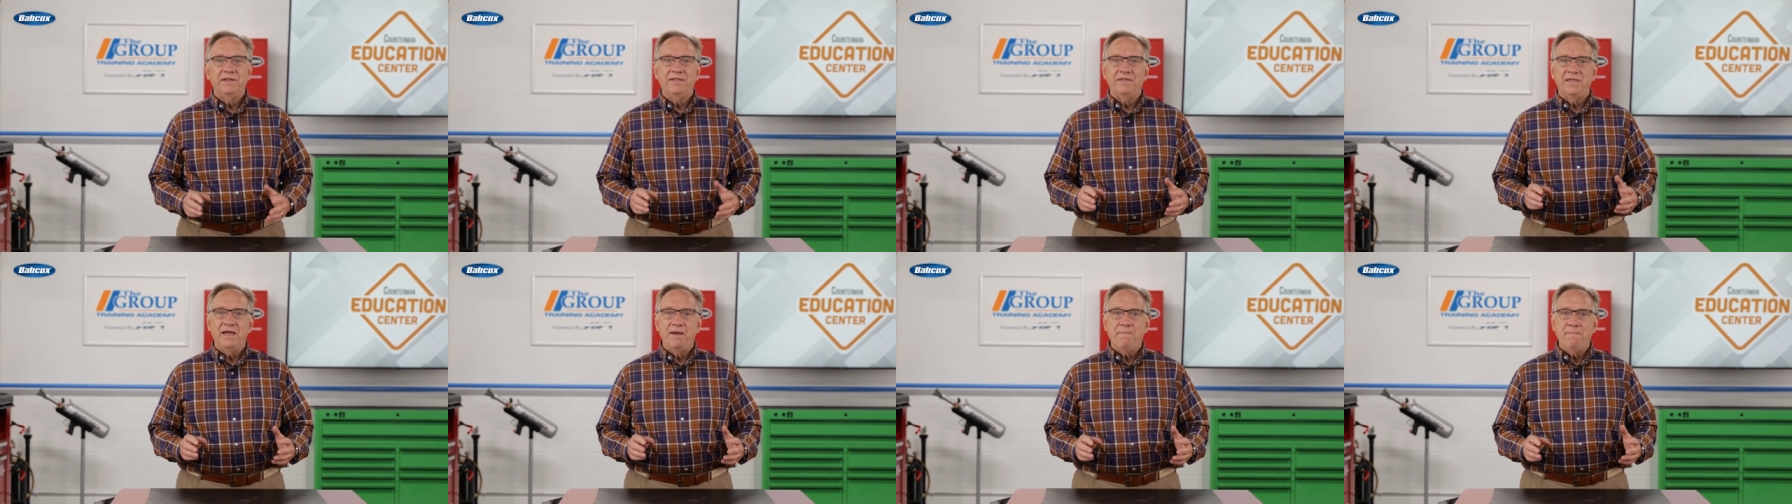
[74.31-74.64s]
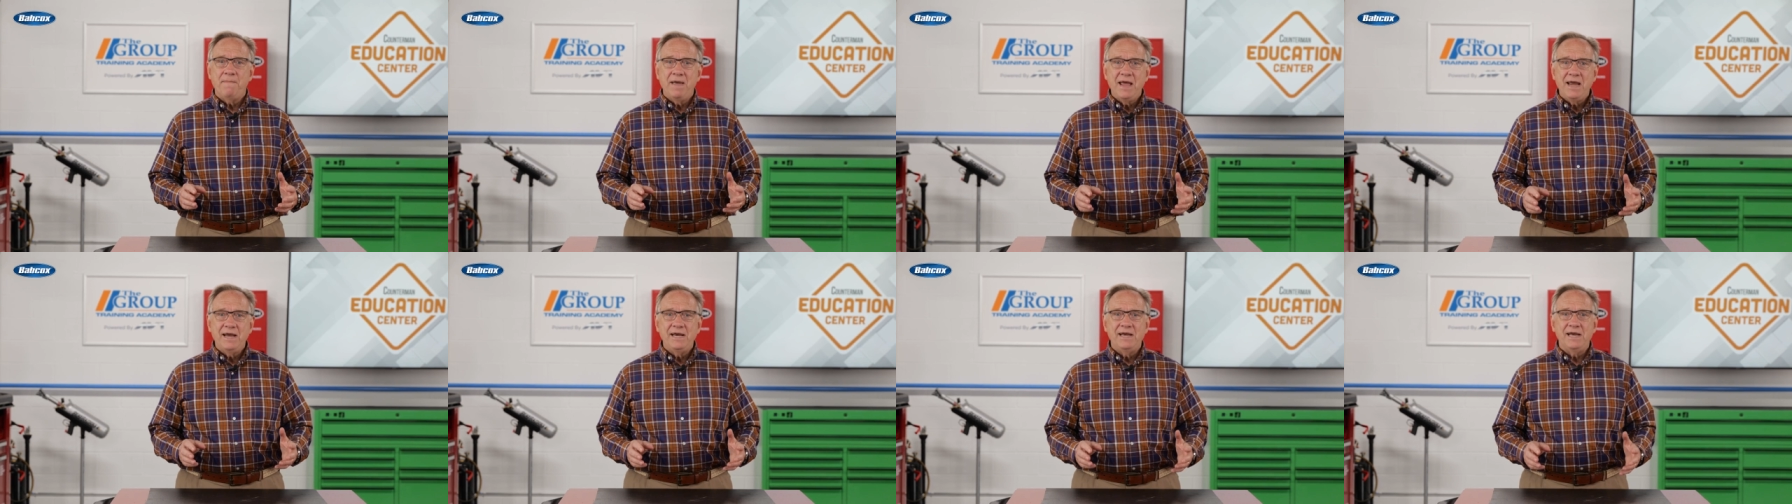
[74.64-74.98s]
they
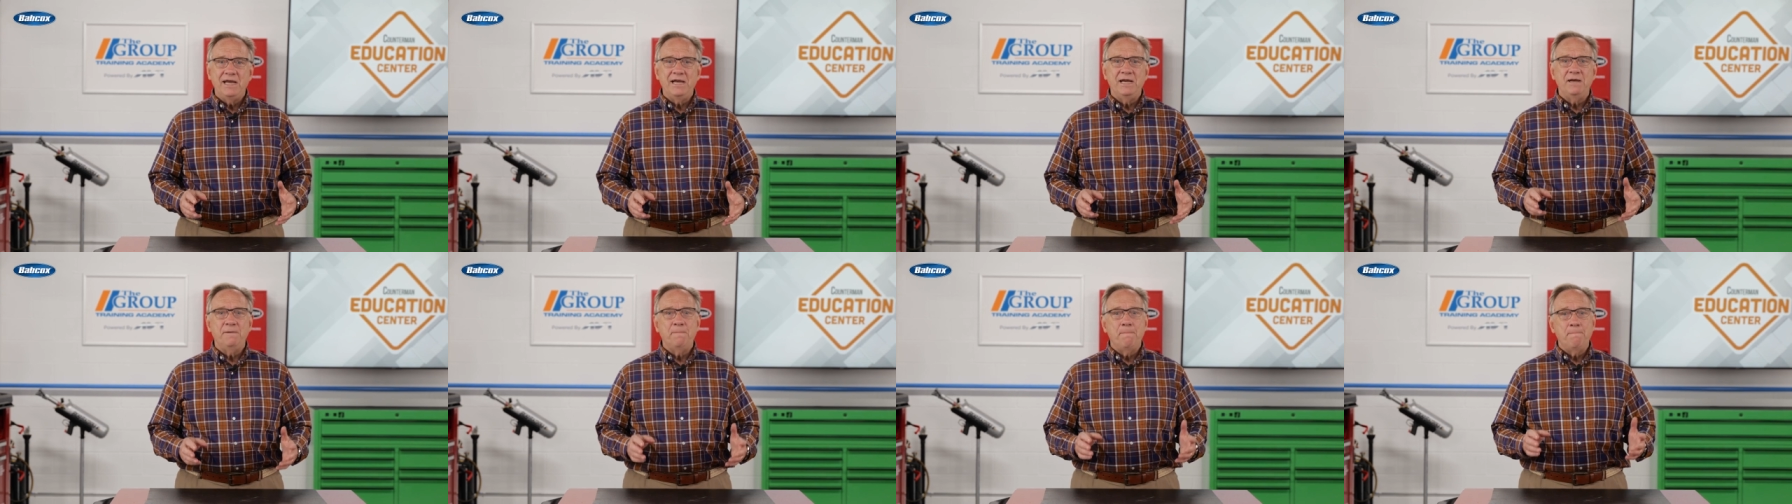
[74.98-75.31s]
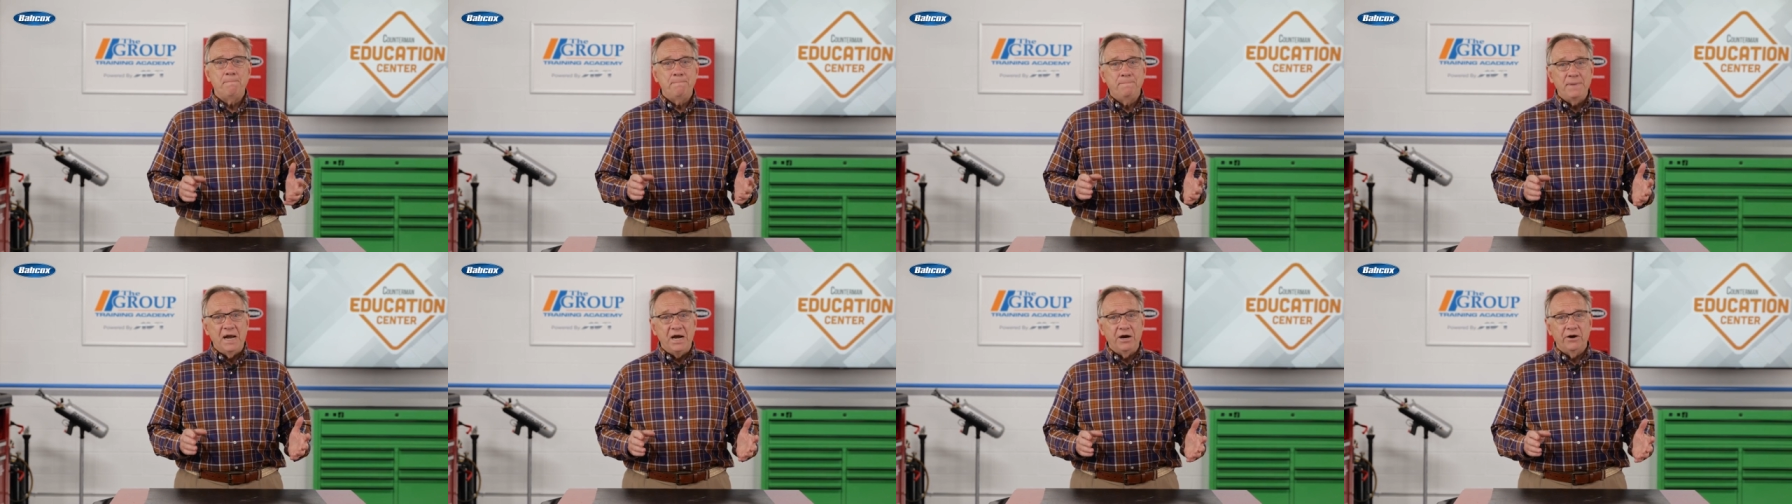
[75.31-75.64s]
may
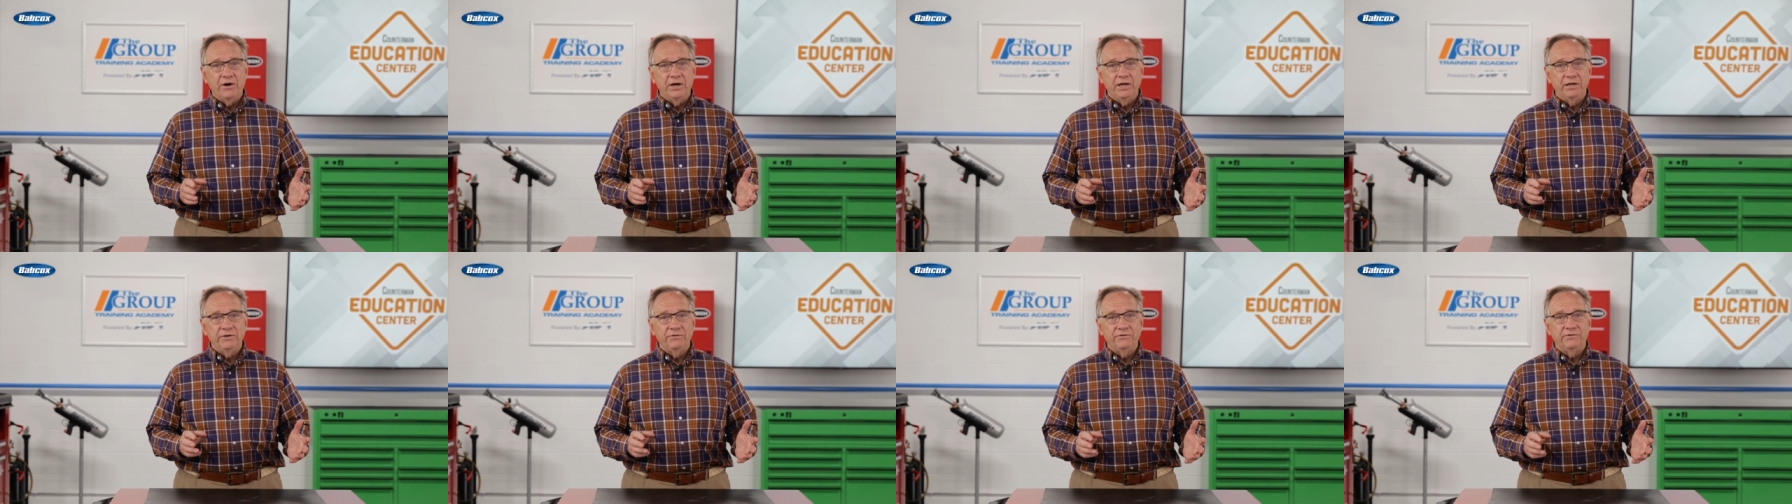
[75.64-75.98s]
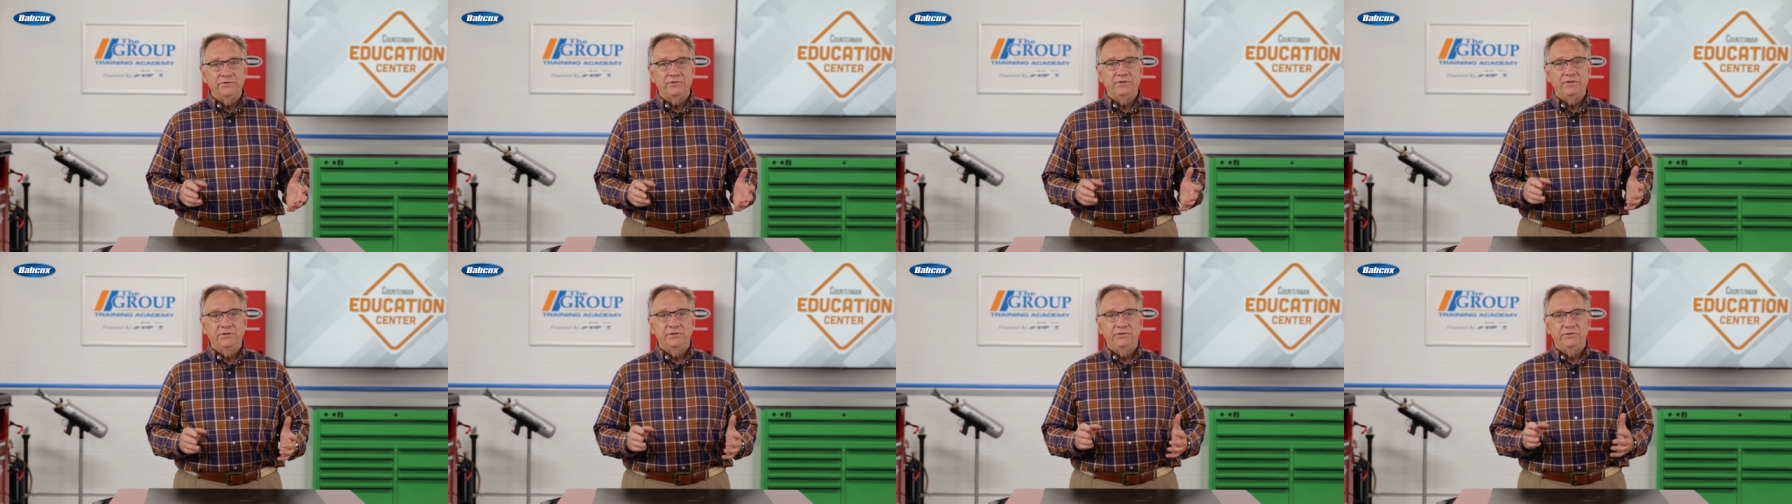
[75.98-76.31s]
need bearings,